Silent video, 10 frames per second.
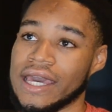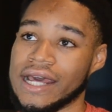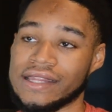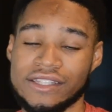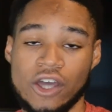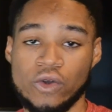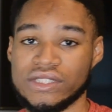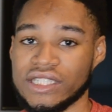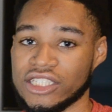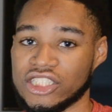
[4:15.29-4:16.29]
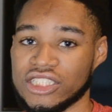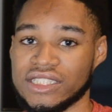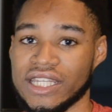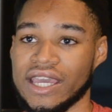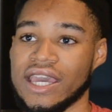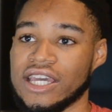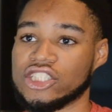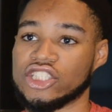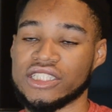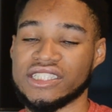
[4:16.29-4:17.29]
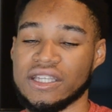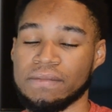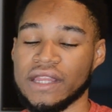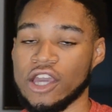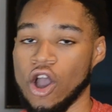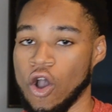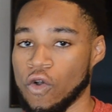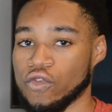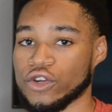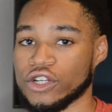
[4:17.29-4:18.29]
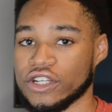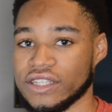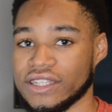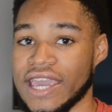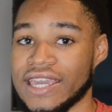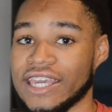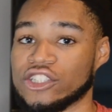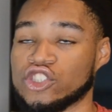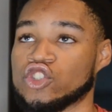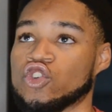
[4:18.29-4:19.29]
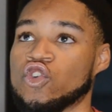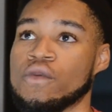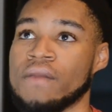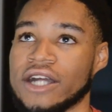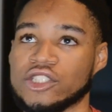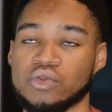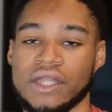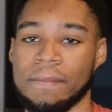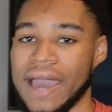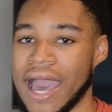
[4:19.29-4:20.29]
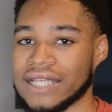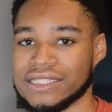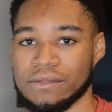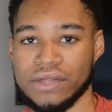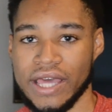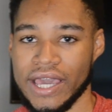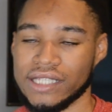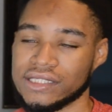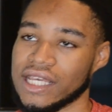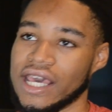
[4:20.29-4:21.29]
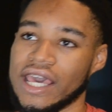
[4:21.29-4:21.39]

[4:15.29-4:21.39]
and I think the OC at GT just simply overthink it too much with the passing plays